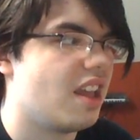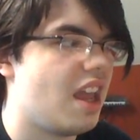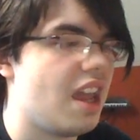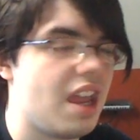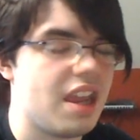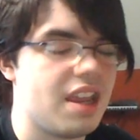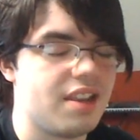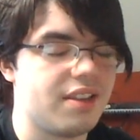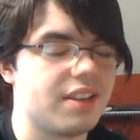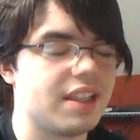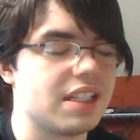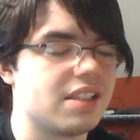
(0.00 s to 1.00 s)
and
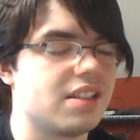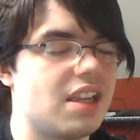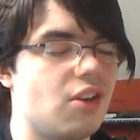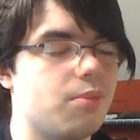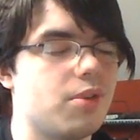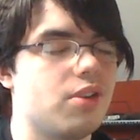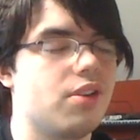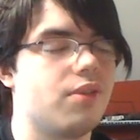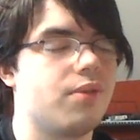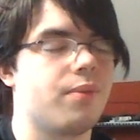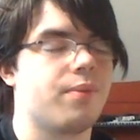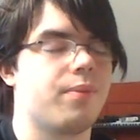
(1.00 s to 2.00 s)
this is helping